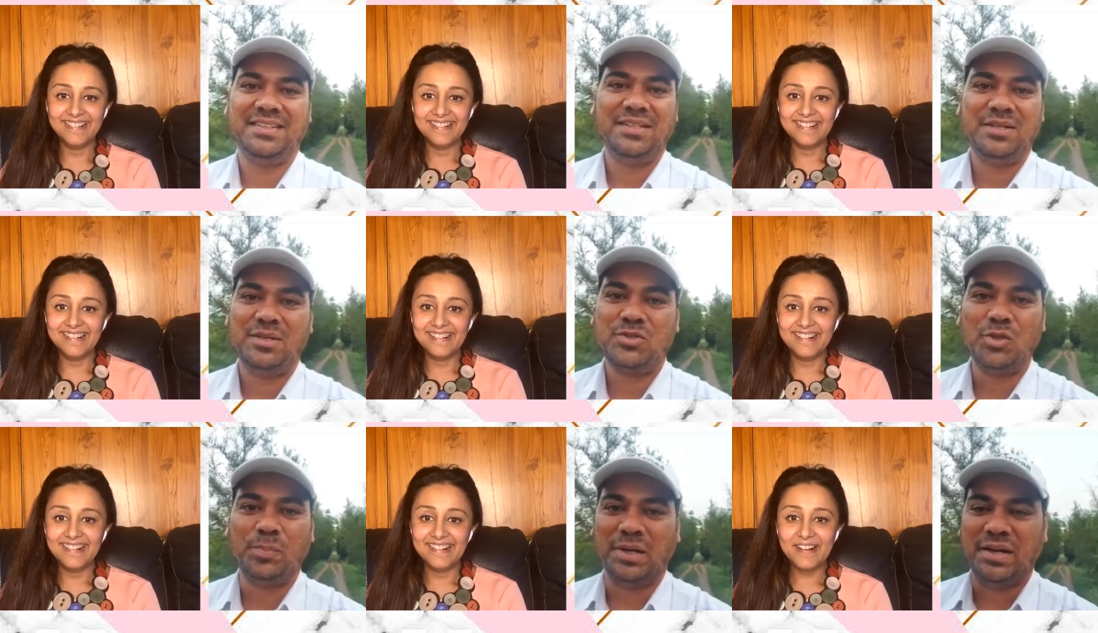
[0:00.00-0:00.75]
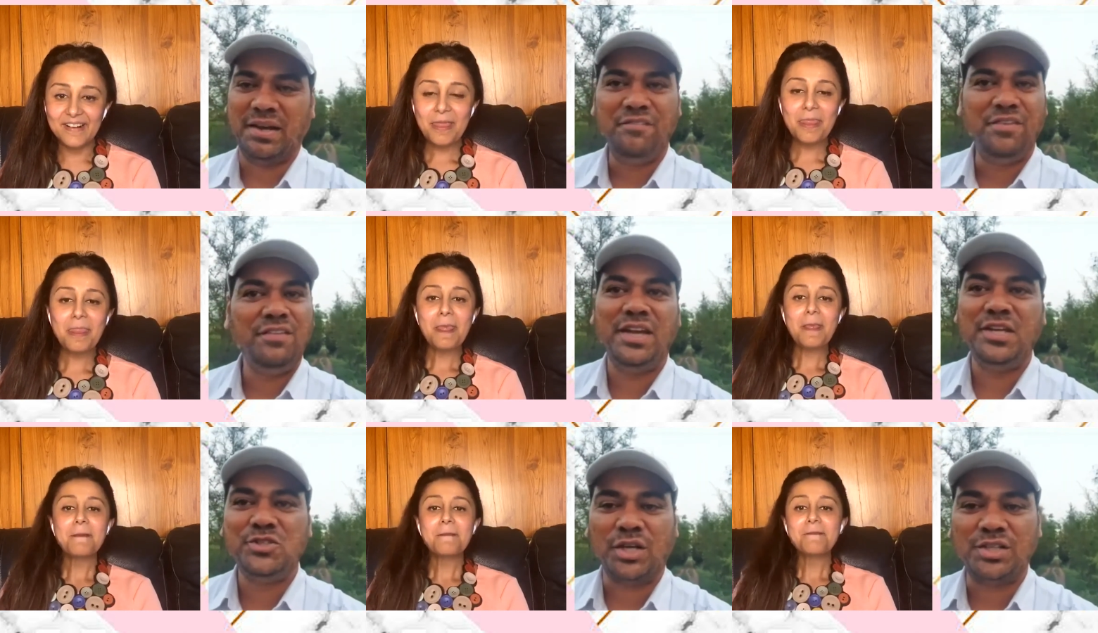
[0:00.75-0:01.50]
Speaker 1: Super. We we
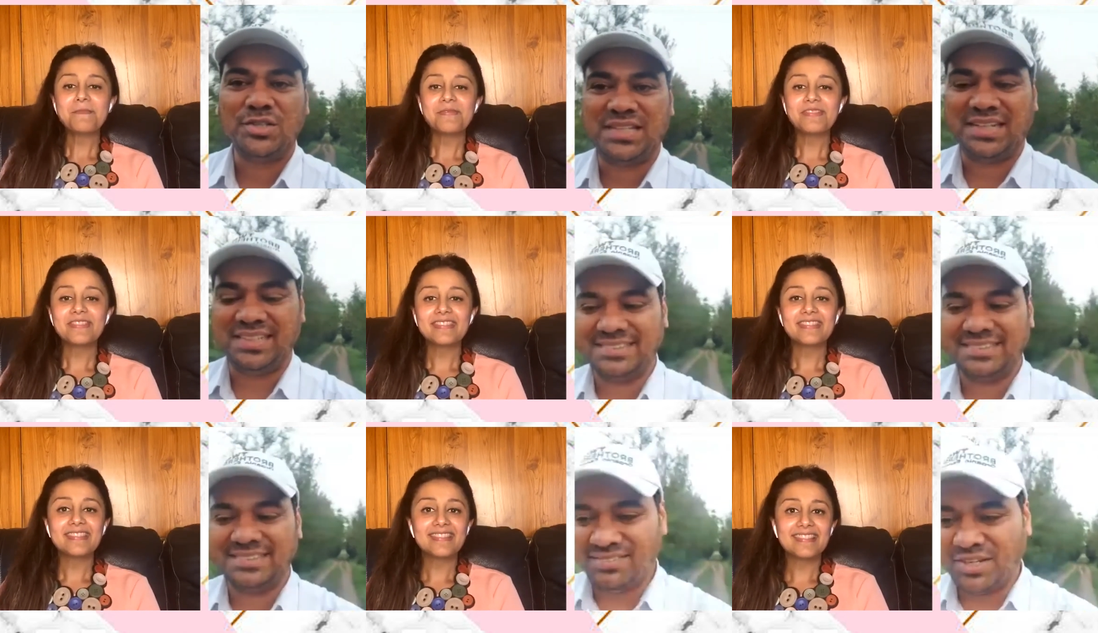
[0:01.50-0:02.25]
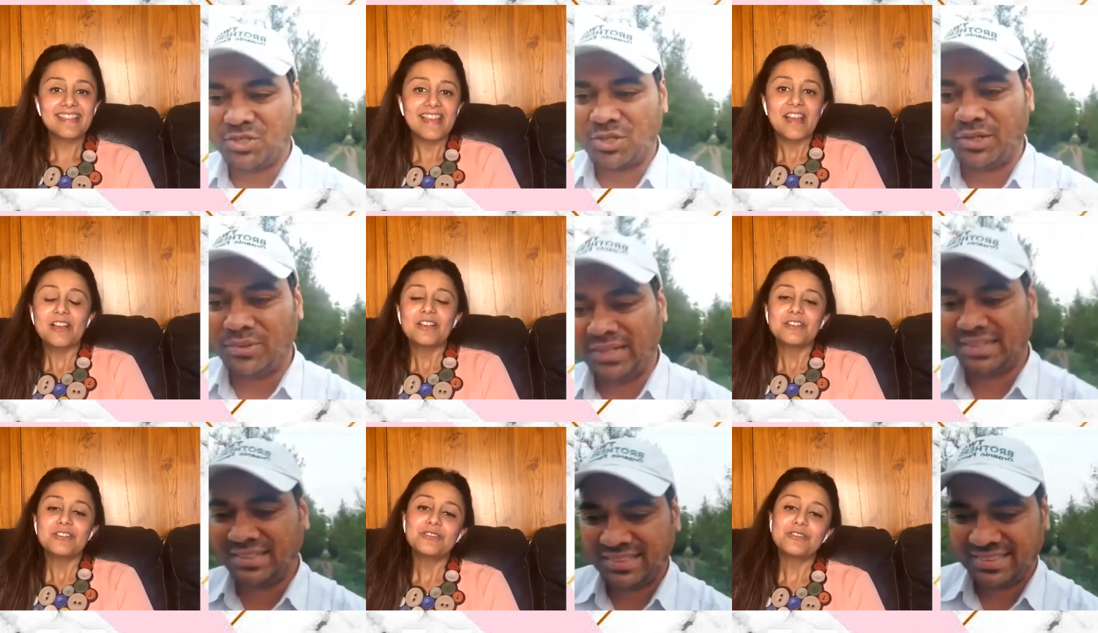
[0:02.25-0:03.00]
enjoyed the series. We enjoyed doing it.
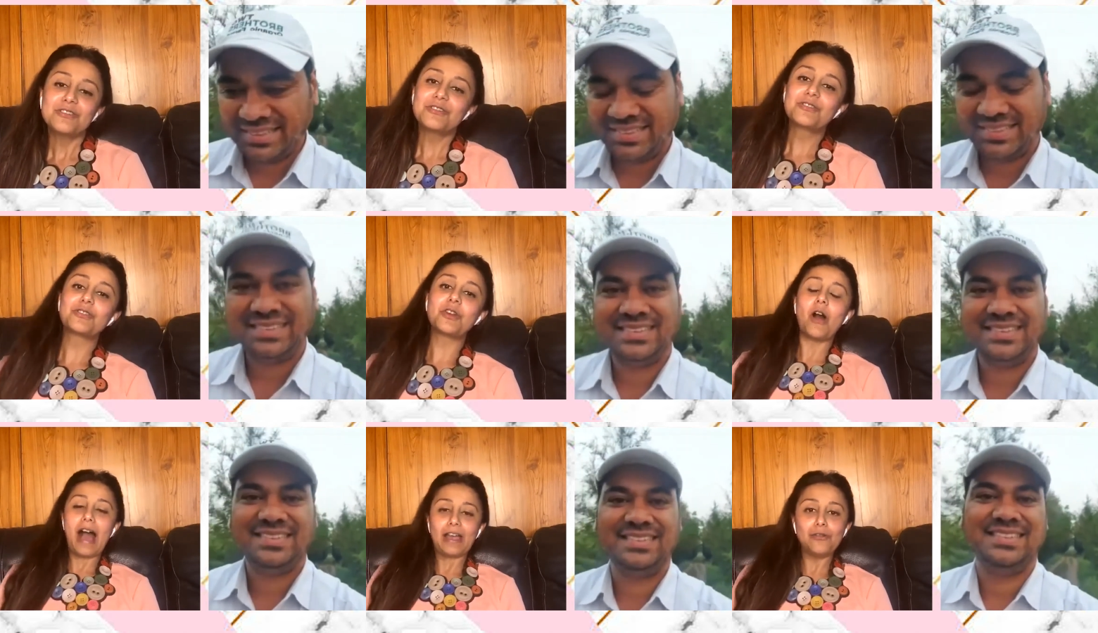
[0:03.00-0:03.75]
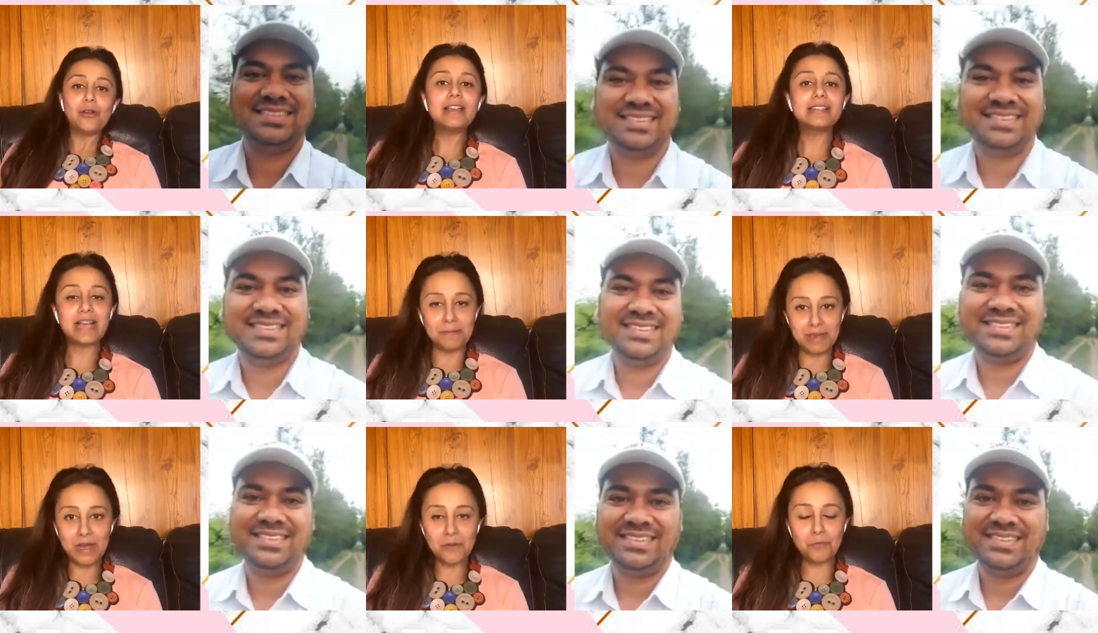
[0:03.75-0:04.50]
Speaker 2: So, are you guys coming
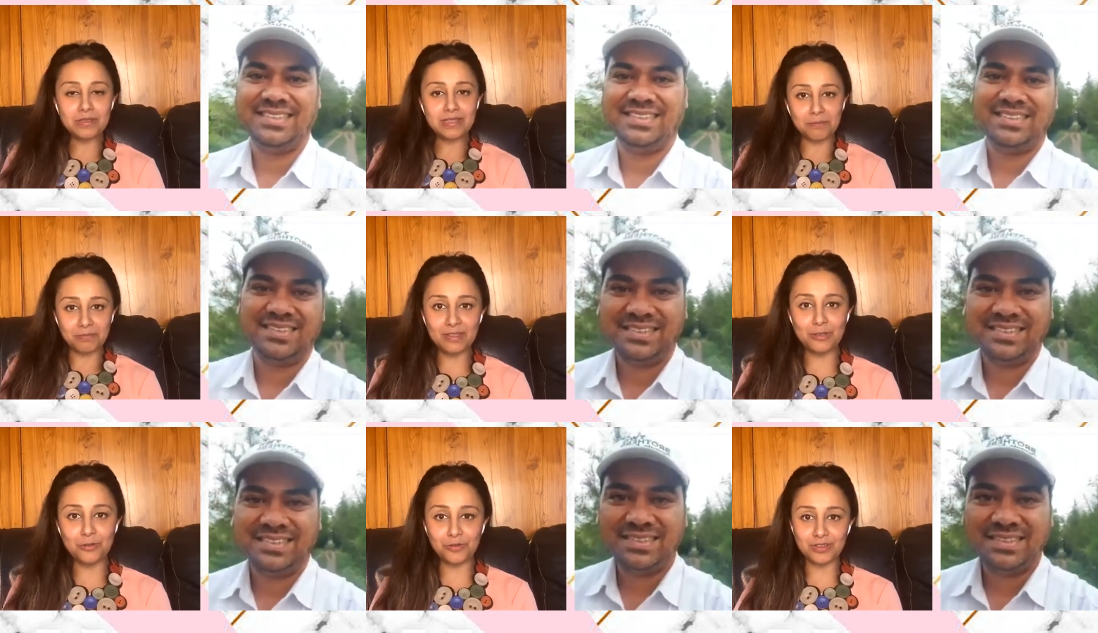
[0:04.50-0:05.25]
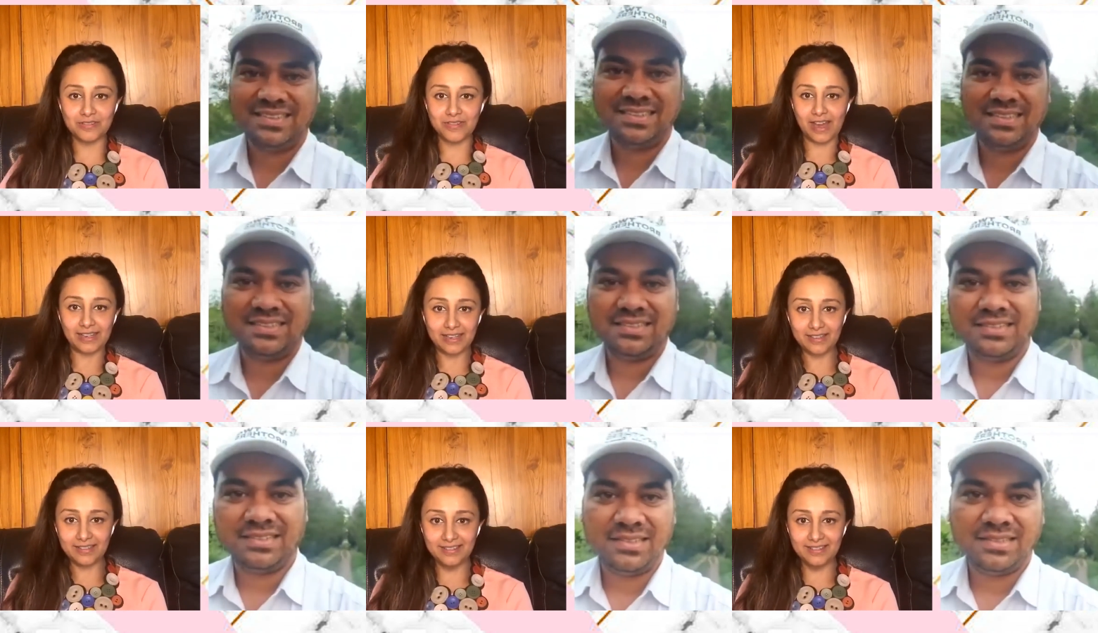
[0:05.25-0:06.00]
up with something new for Diwali?
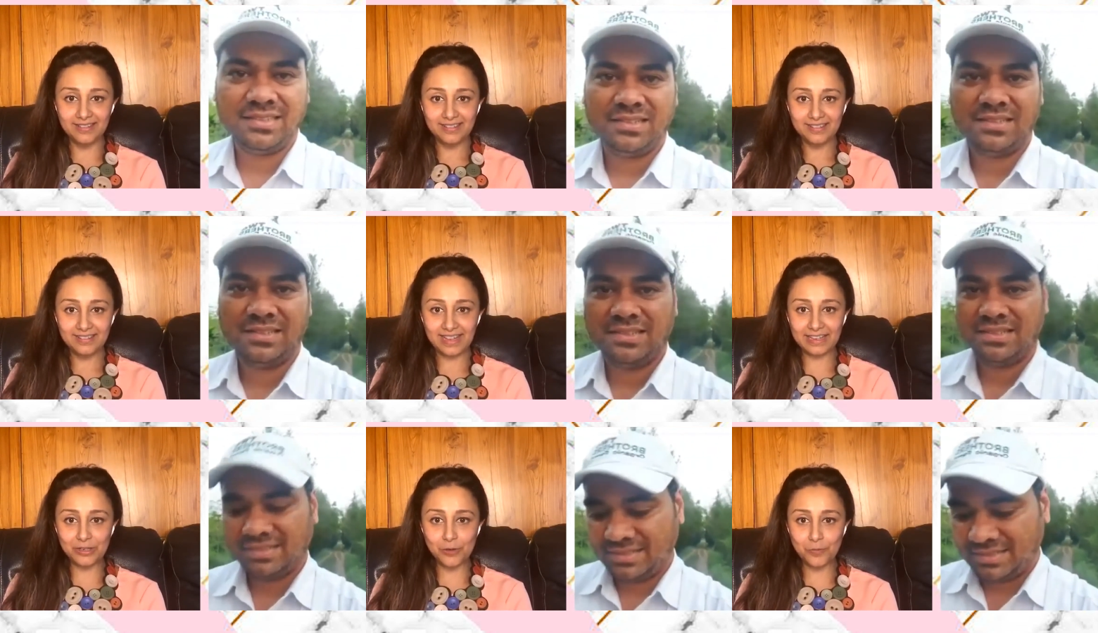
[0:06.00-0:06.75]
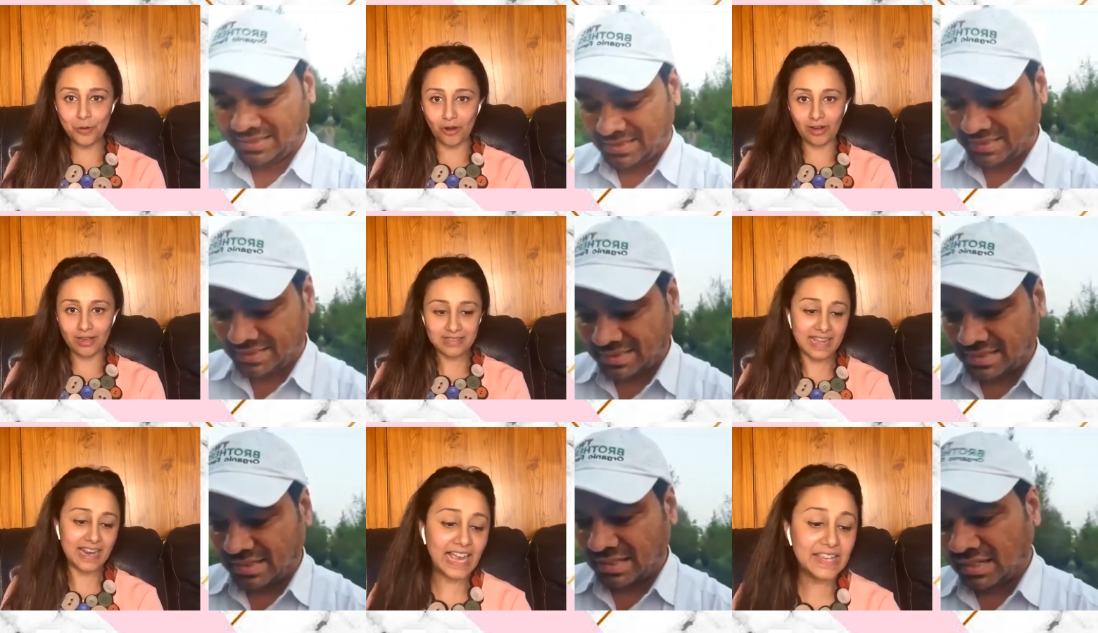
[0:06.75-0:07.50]
Like new products? And
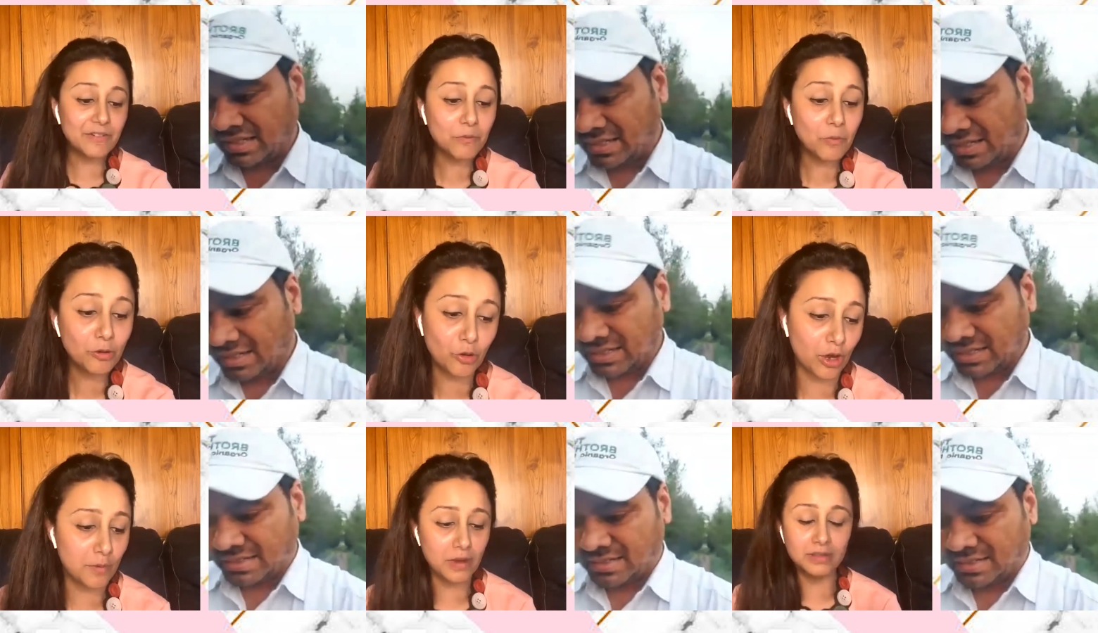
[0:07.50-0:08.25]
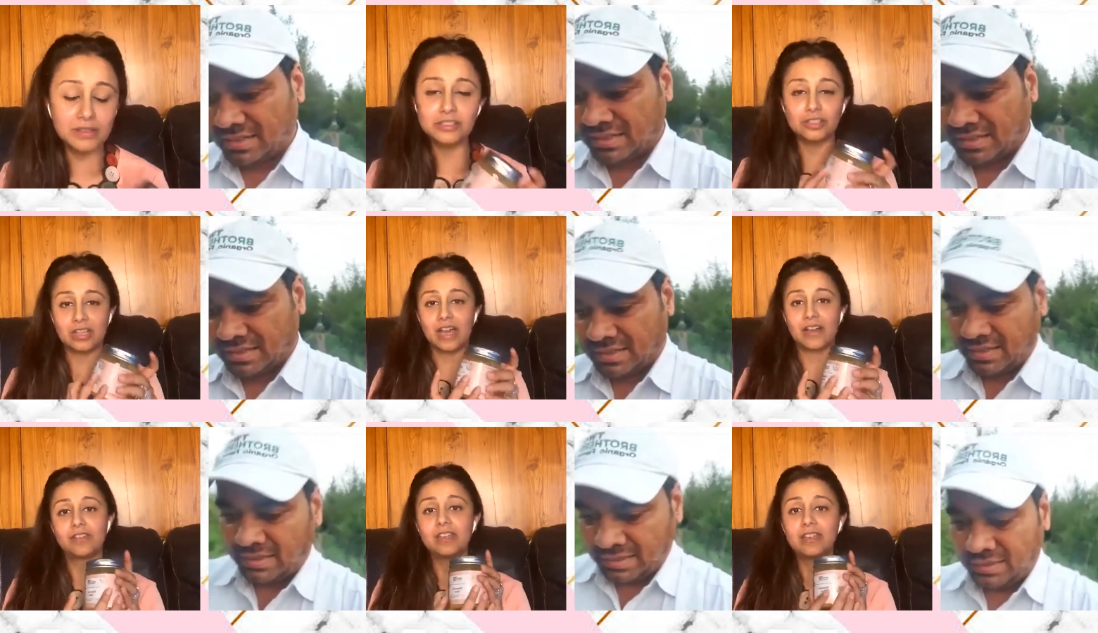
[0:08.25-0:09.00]
I even want to talk about the
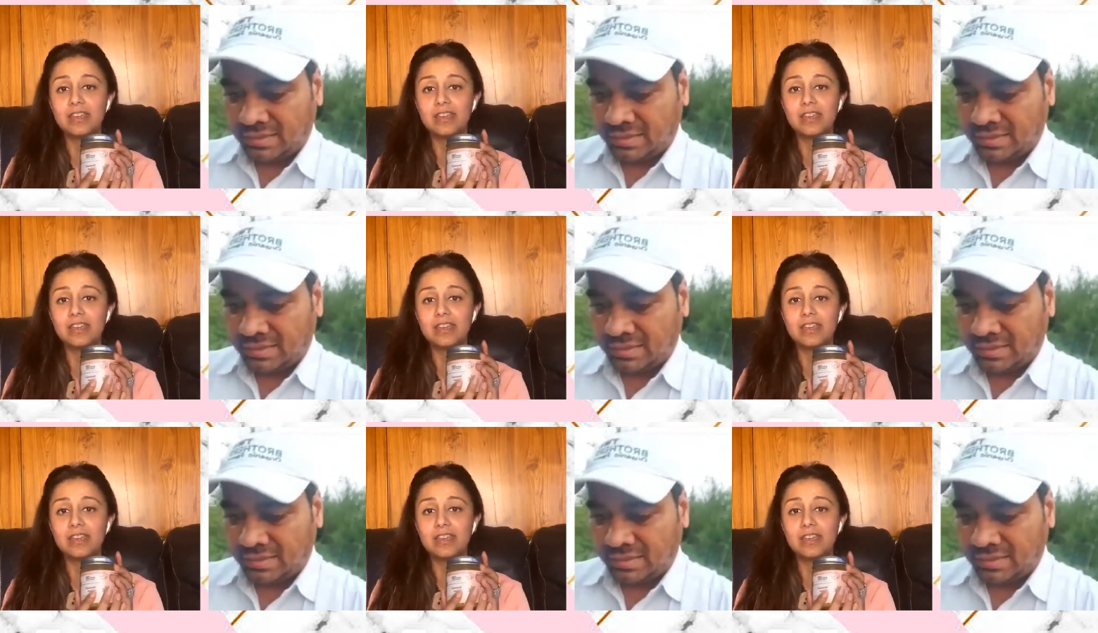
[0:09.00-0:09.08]
Shatavari ghee